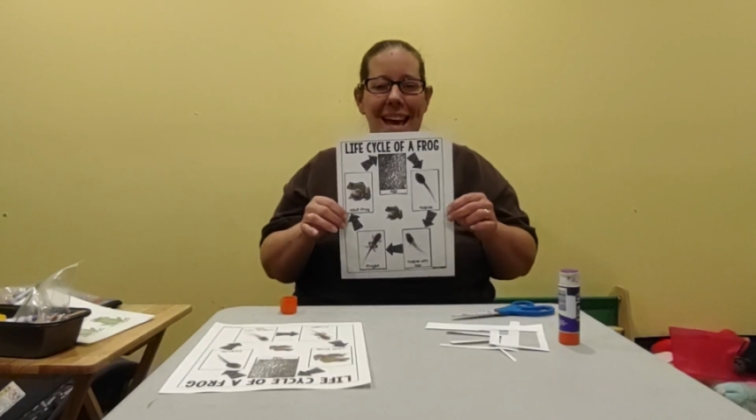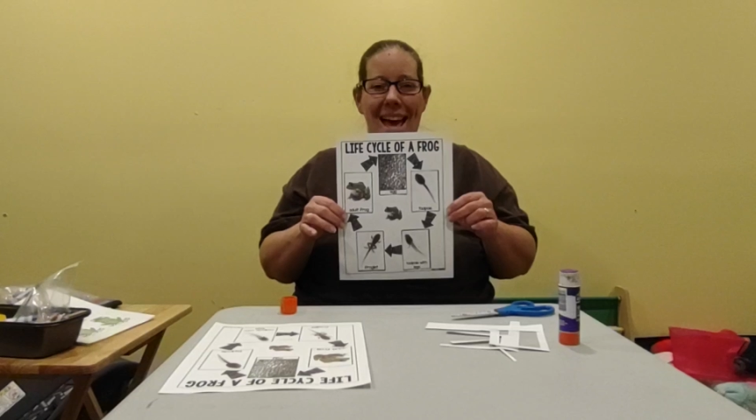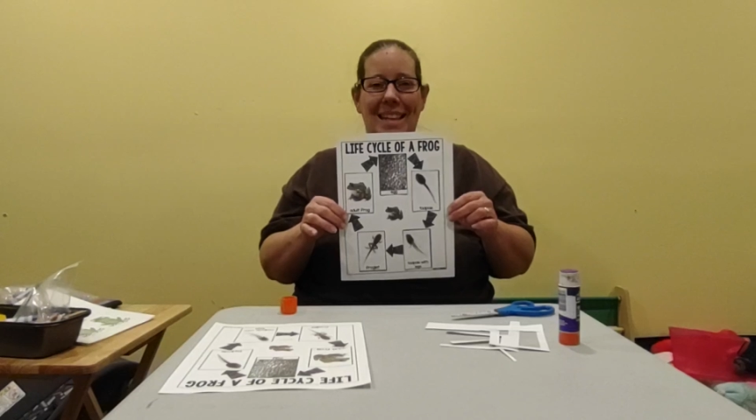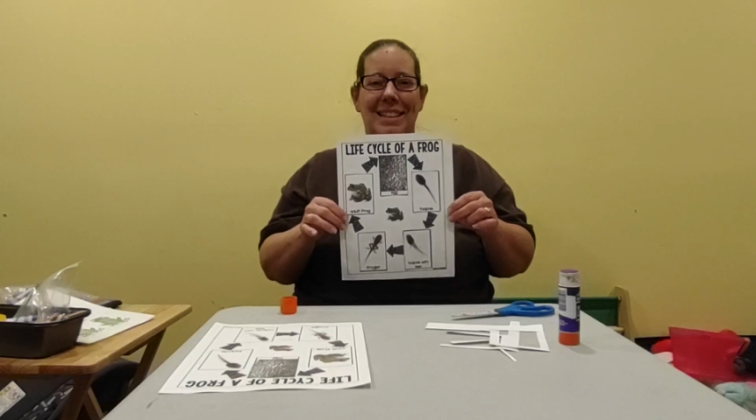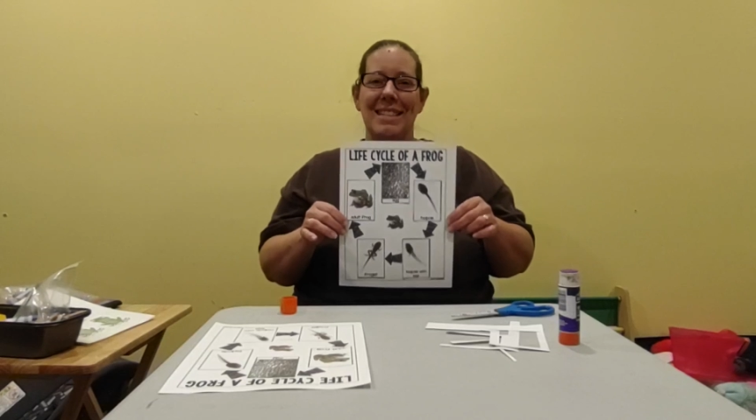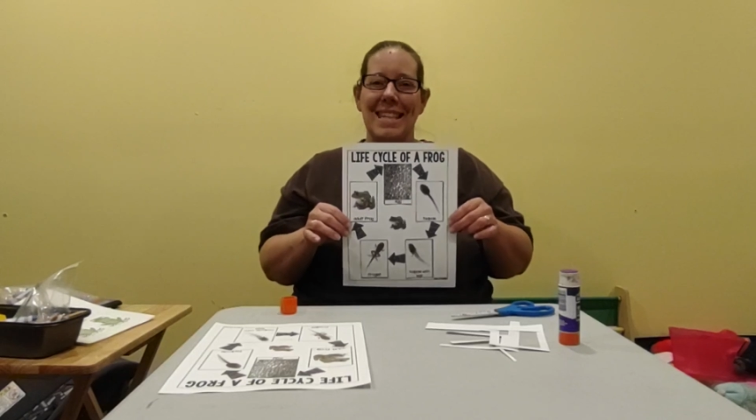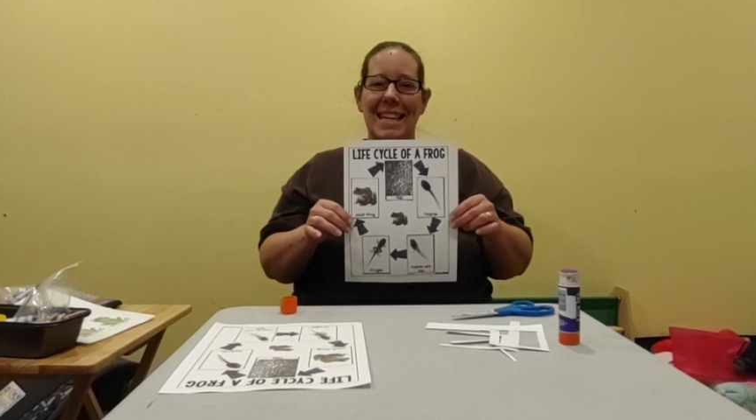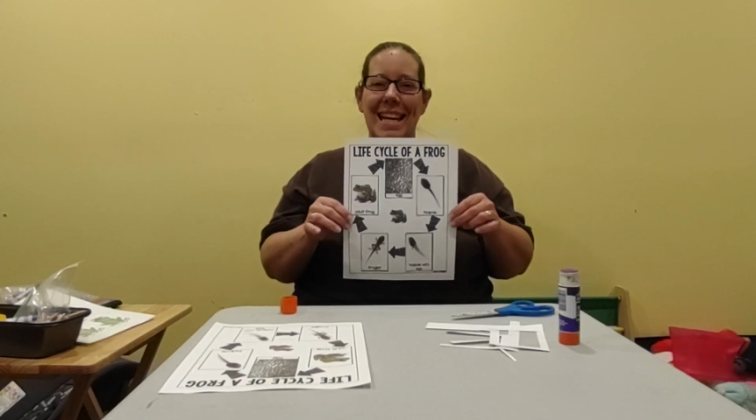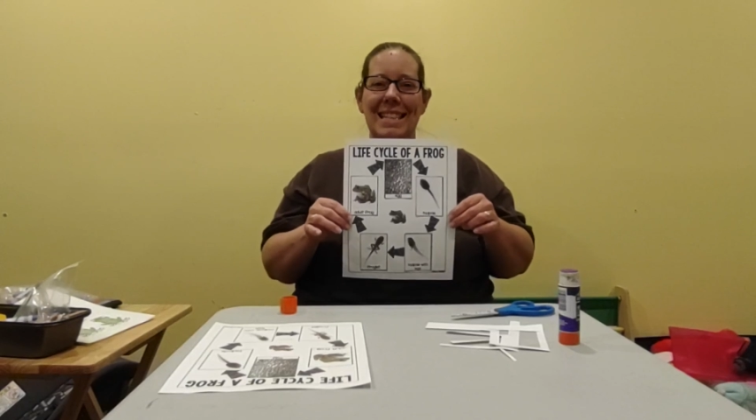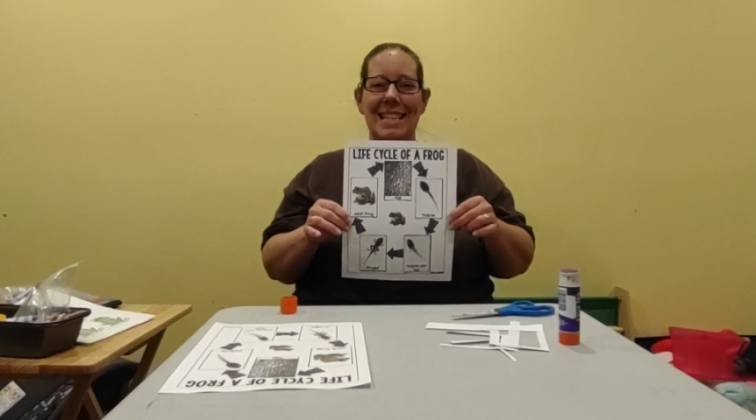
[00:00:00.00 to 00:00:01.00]
and I'll see you
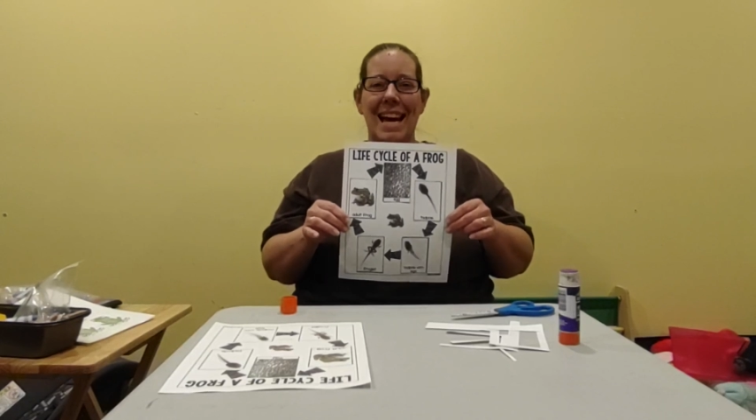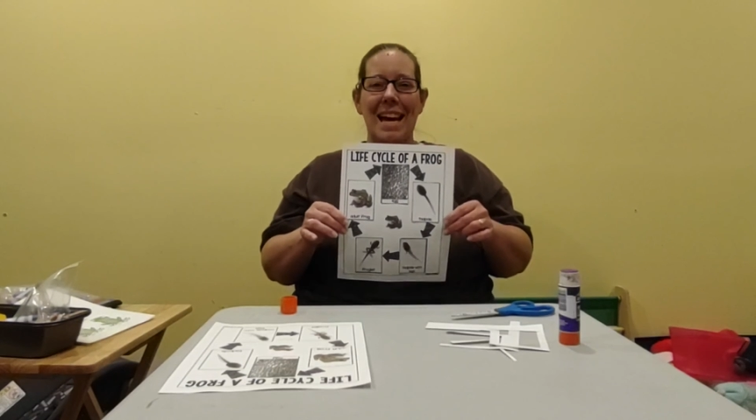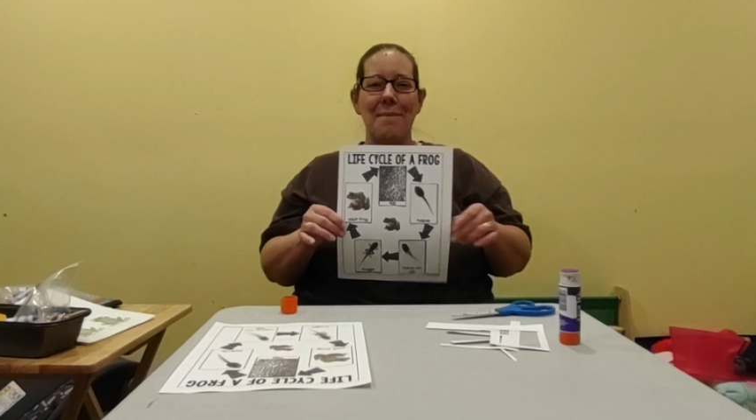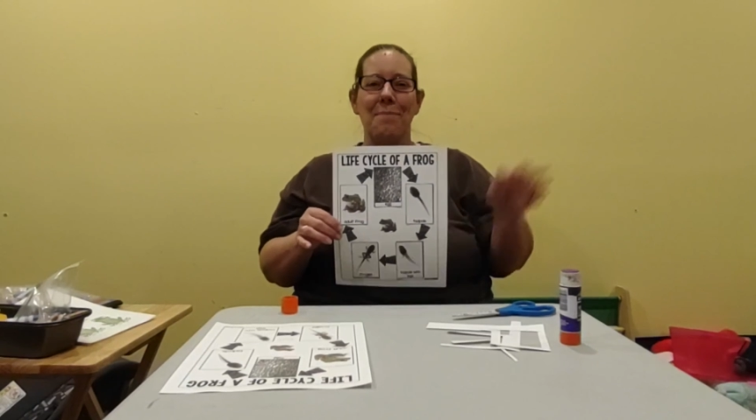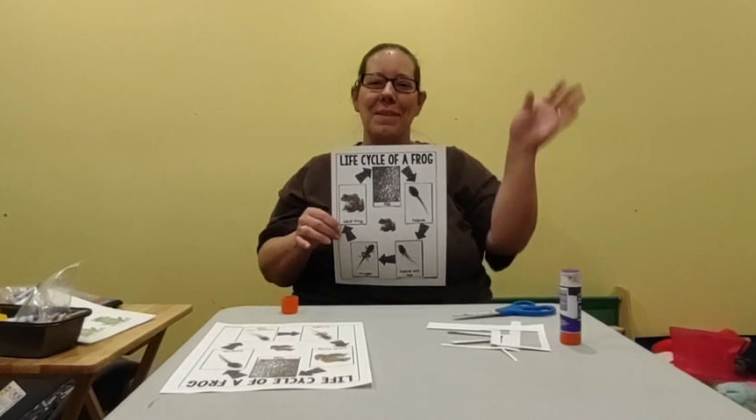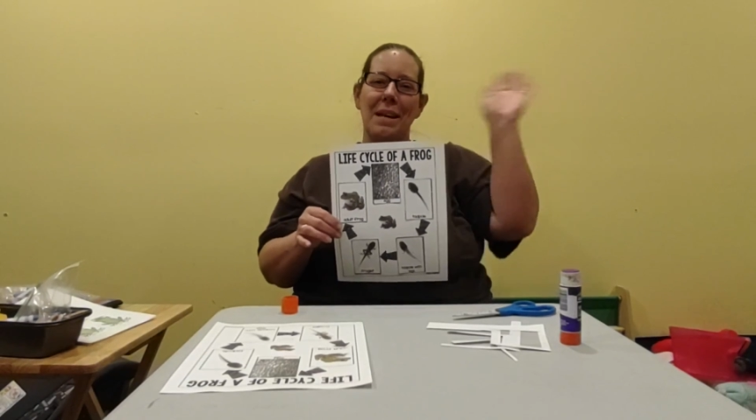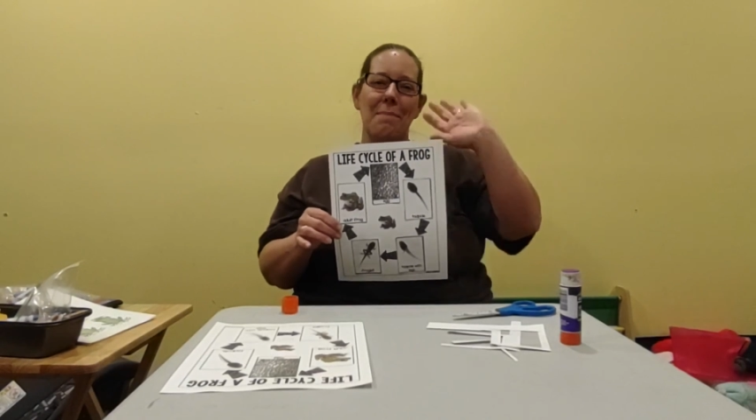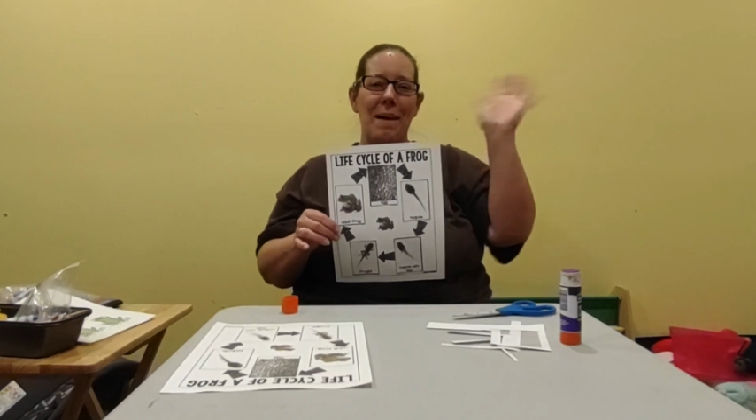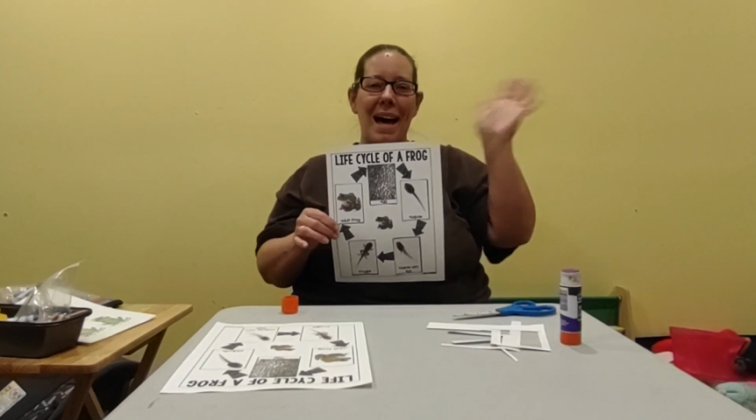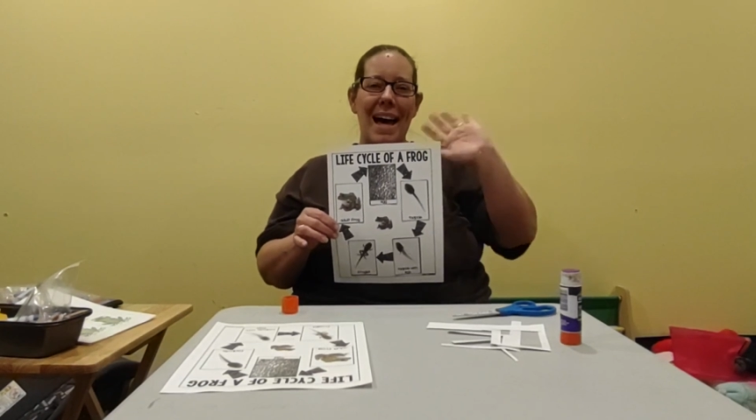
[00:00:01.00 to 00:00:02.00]
next time.
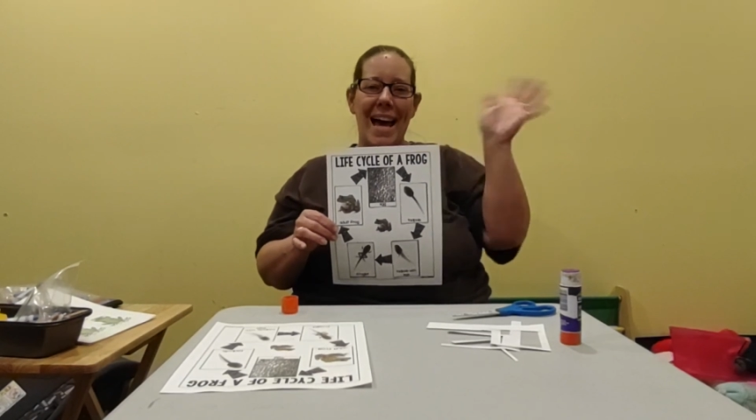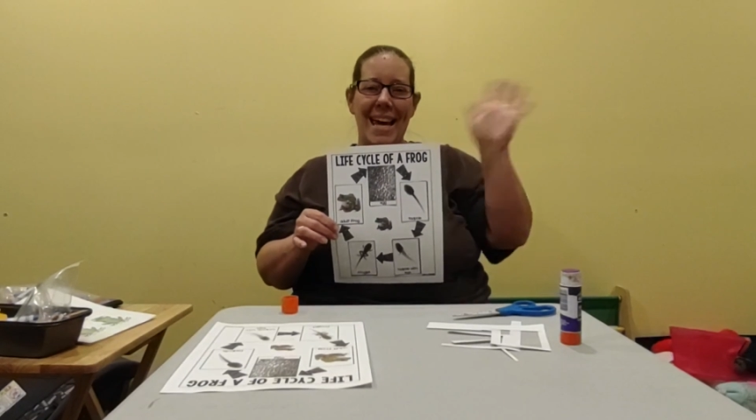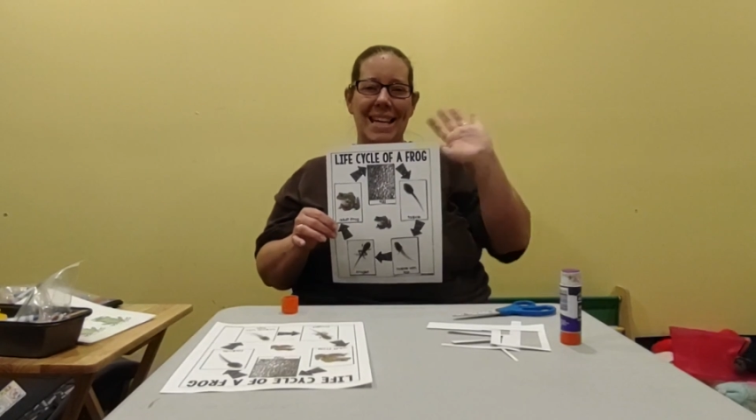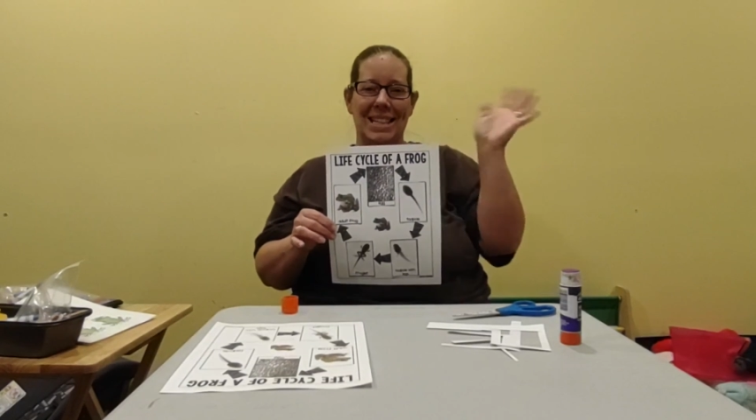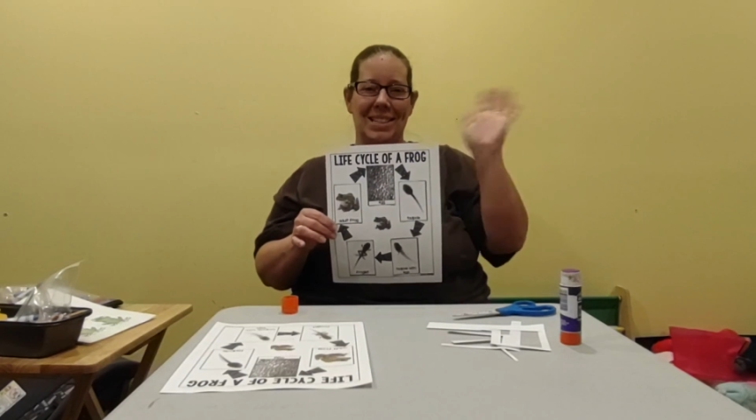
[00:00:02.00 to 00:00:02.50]
Bye.